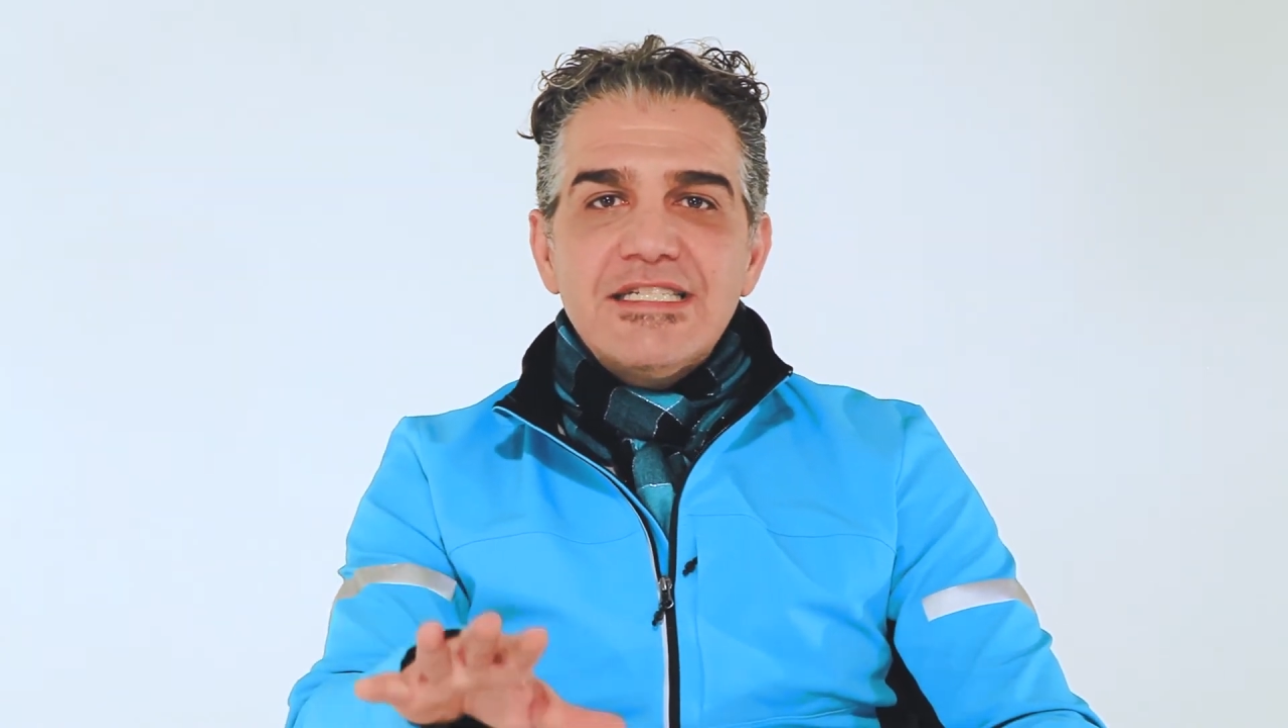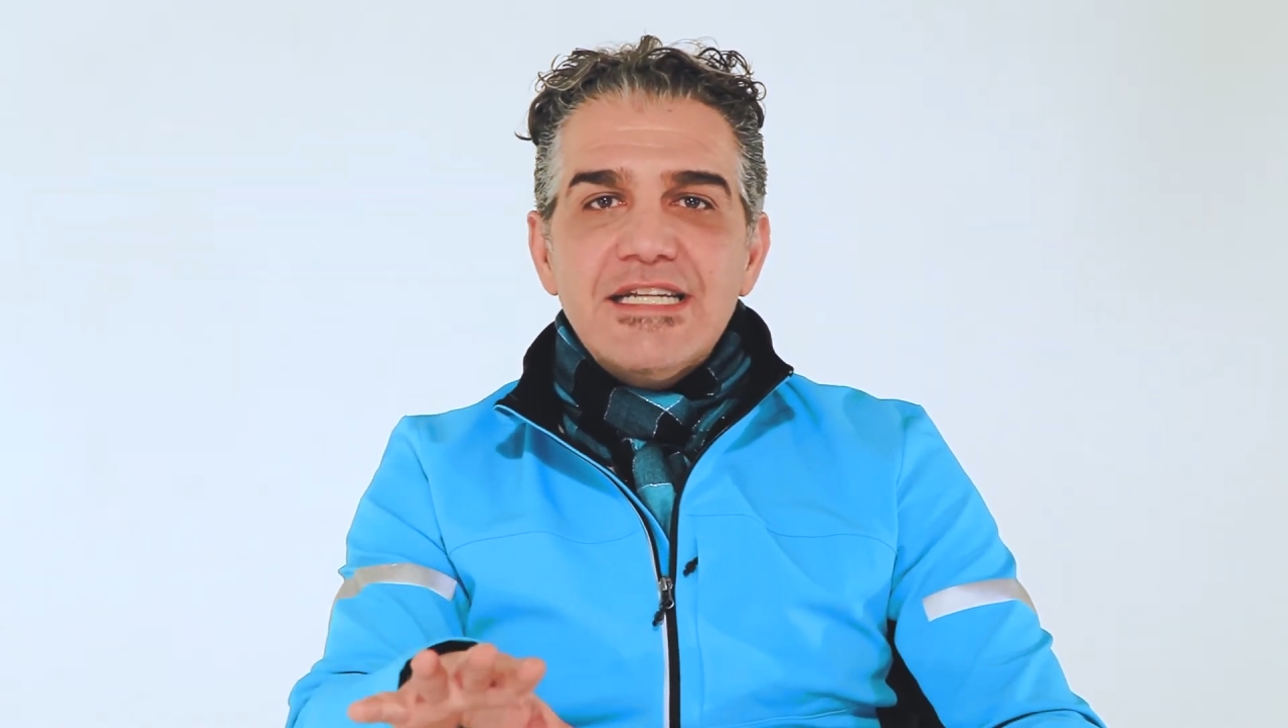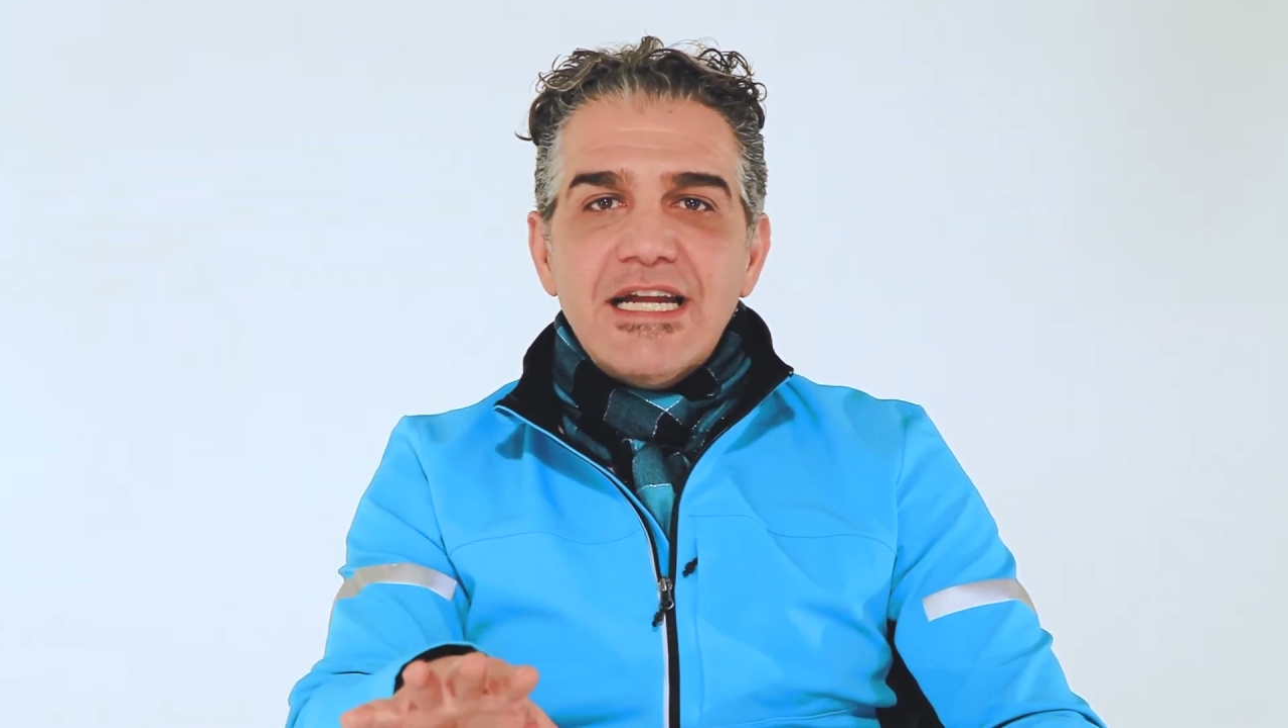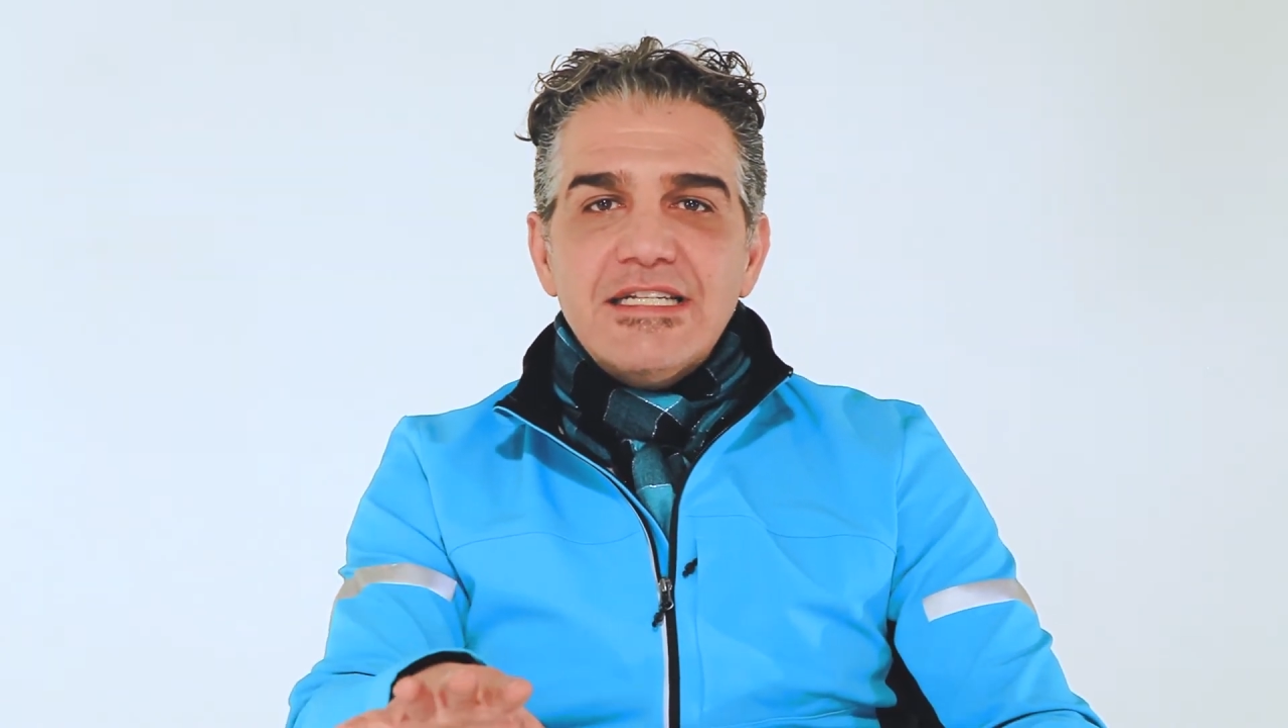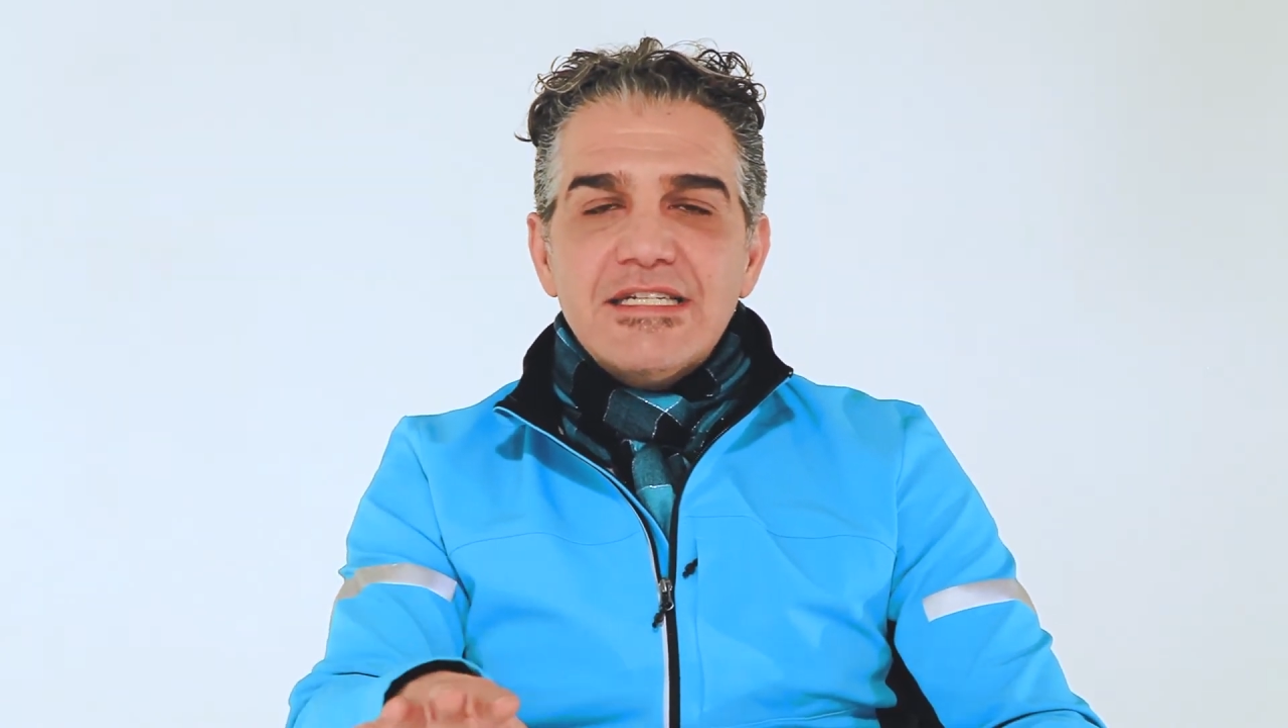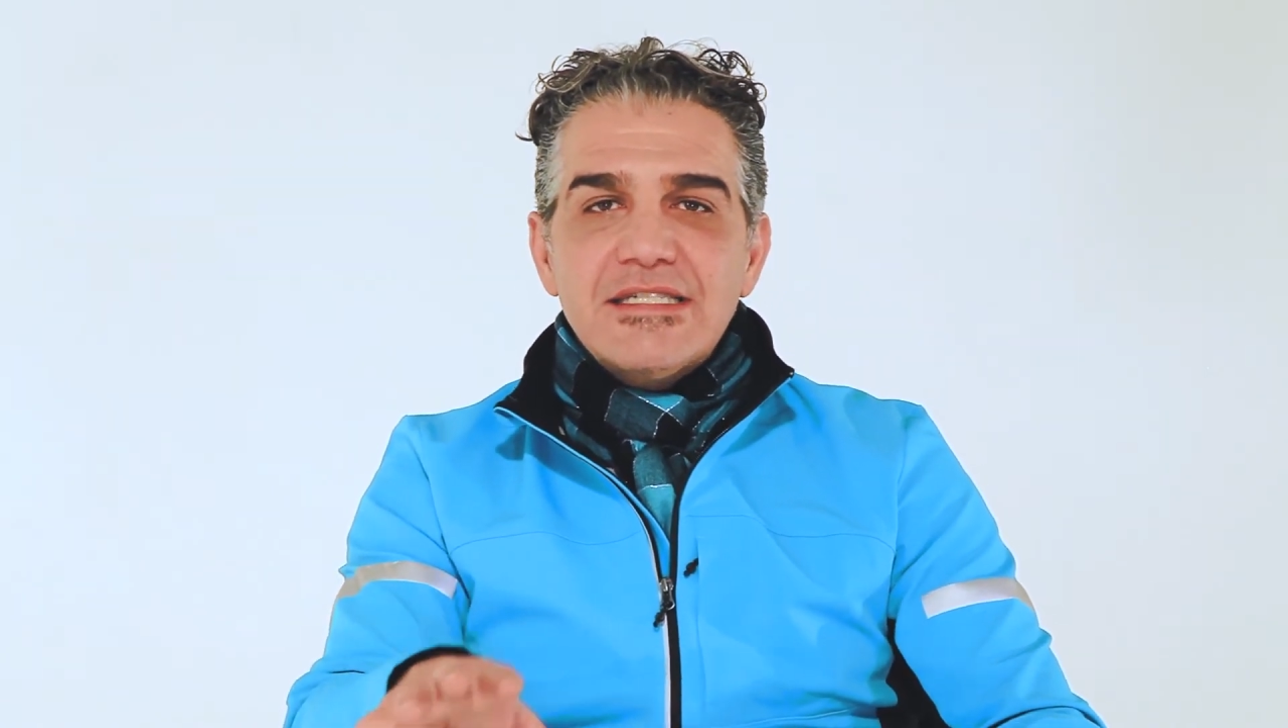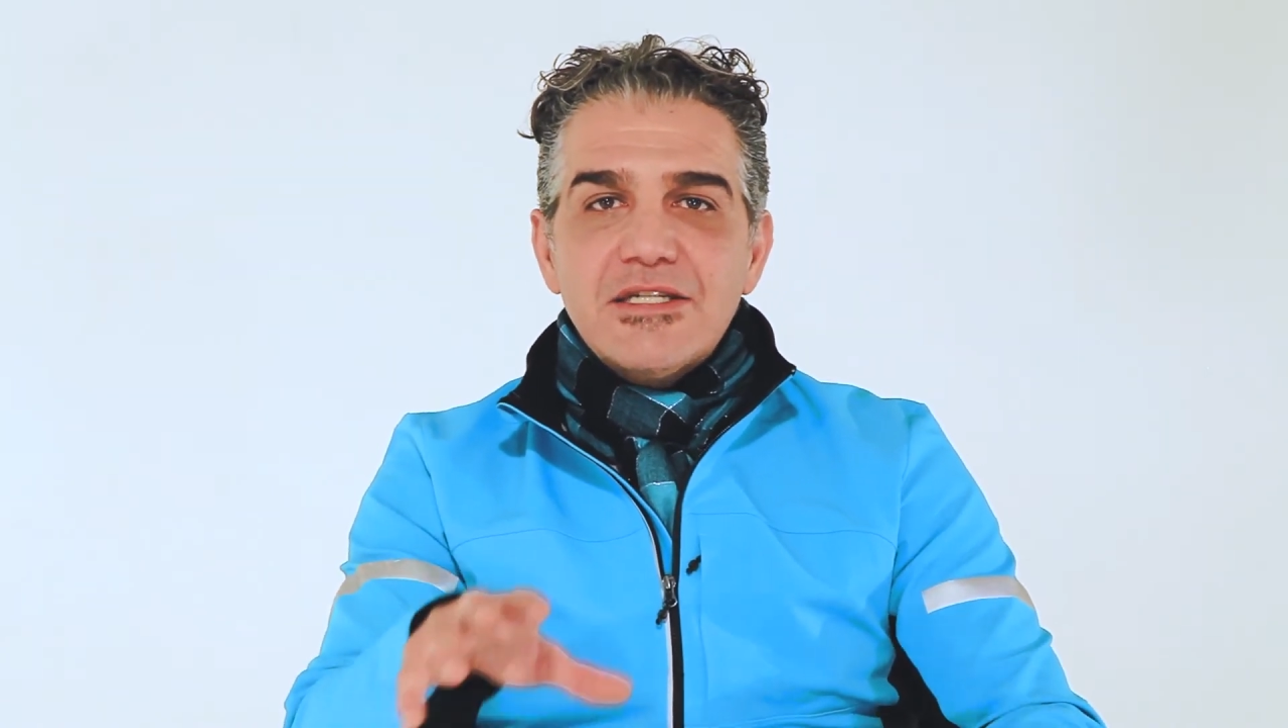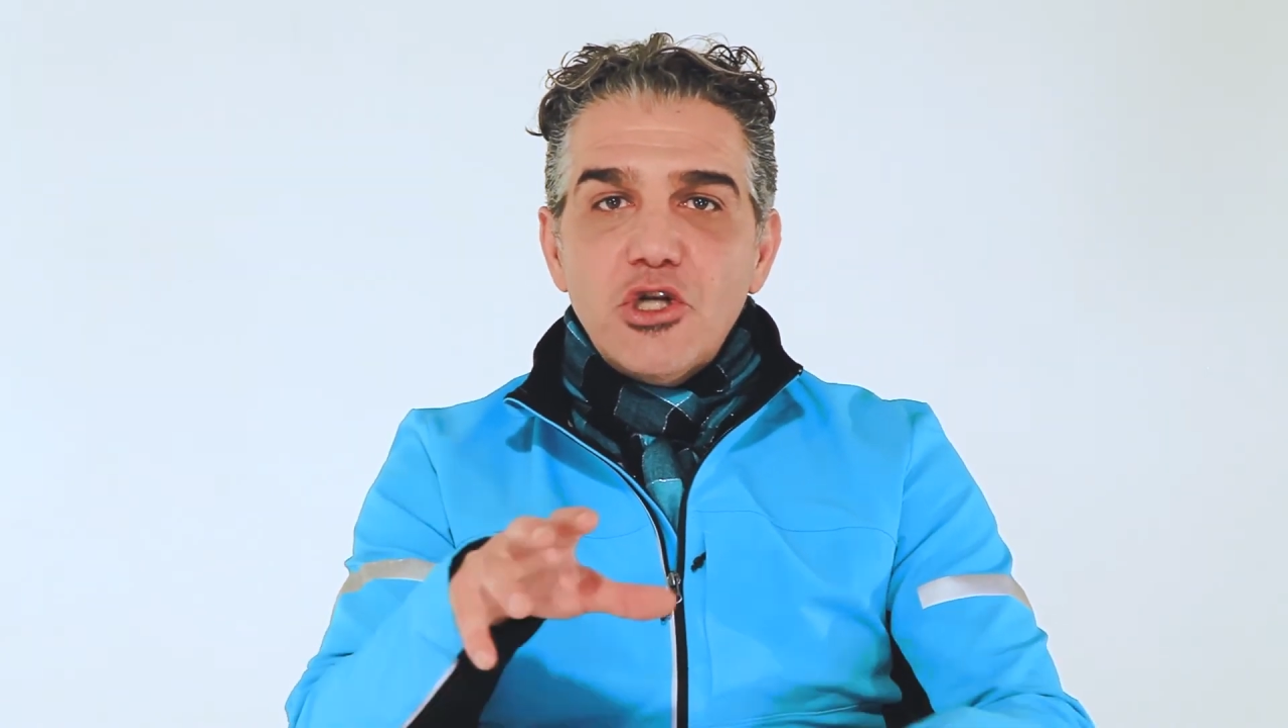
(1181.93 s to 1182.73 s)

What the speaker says: dentists